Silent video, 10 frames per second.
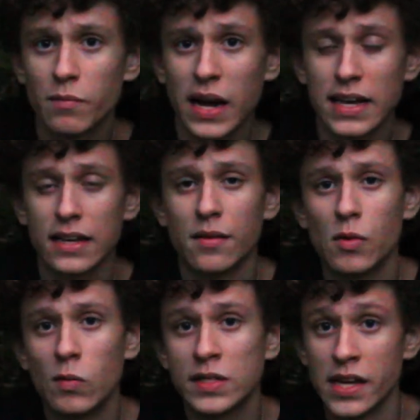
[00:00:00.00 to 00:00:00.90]
of my
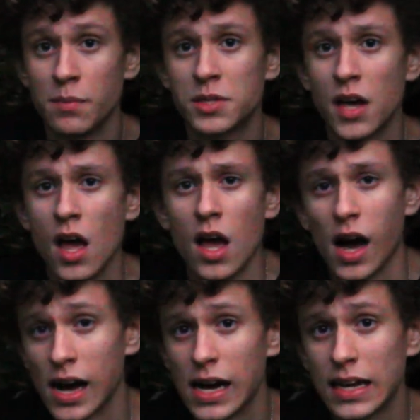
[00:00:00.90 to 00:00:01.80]
tips.
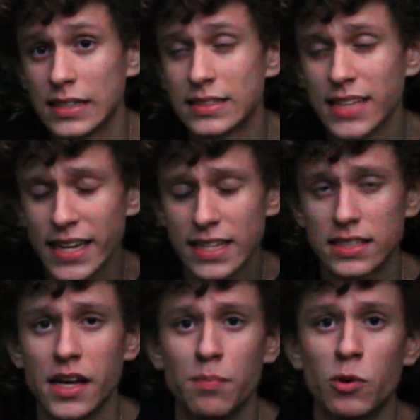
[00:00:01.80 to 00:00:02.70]
A second
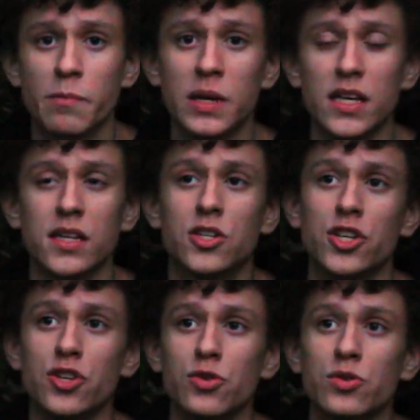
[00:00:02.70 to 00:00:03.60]
tip would be to
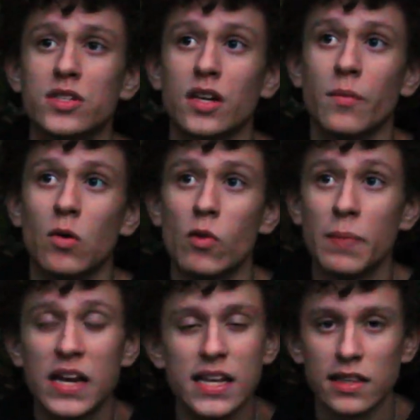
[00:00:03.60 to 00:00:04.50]
use
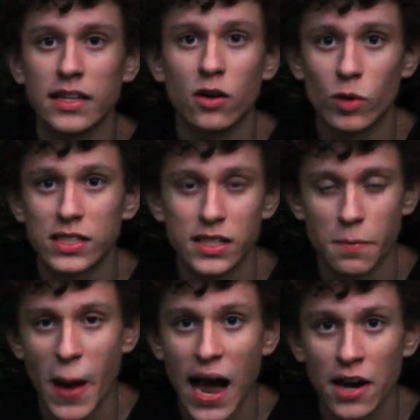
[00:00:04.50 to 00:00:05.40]
repeating
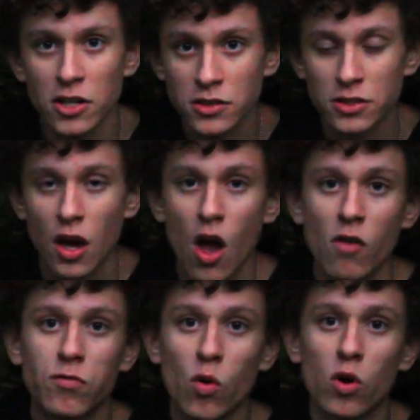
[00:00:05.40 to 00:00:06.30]
linguistic patterns
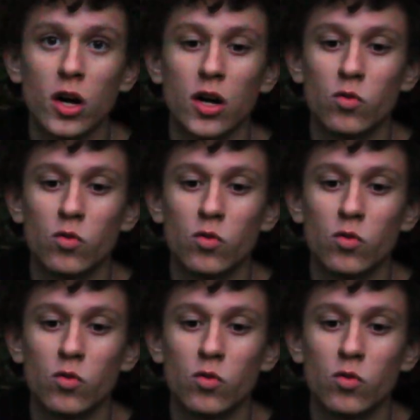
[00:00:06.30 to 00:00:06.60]
for